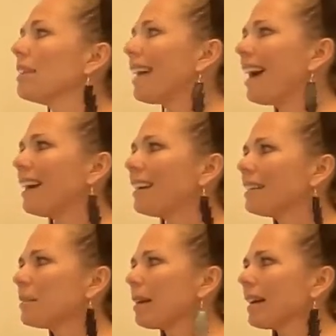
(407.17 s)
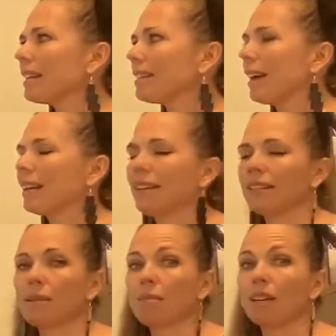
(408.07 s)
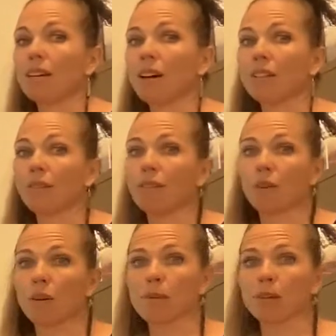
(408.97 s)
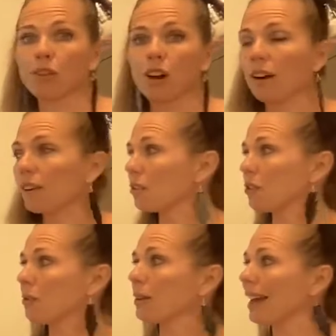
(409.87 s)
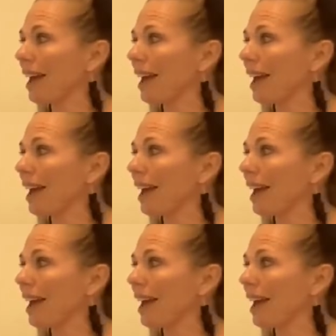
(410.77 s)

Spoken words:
That is by assigning something called formal charge to an